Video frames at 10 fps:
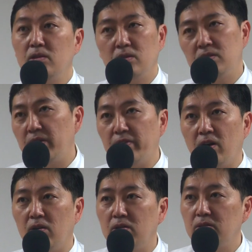You can save it
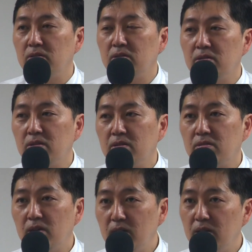all.
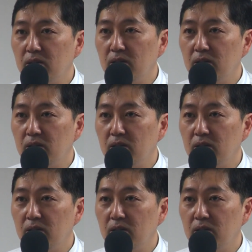Right?